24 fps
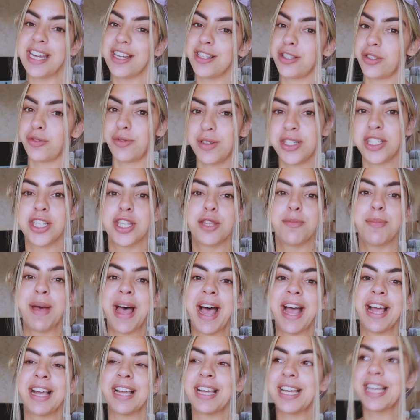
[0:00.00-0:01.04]
I need to run to the
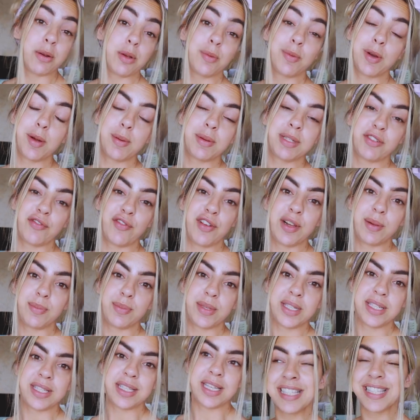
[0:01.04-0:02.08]
bank. I will probably
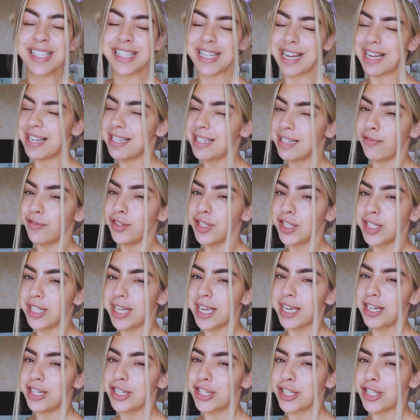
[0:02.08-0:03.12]
film this in slightly different
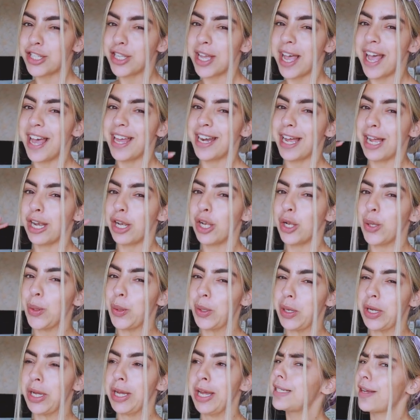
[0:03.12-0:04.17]
stages and I'll
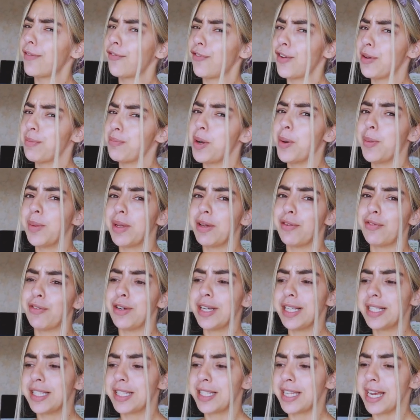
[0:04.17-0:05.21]
look quite different probably for
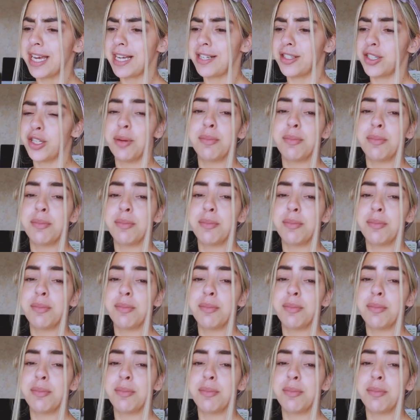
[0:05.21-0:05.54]
each stage.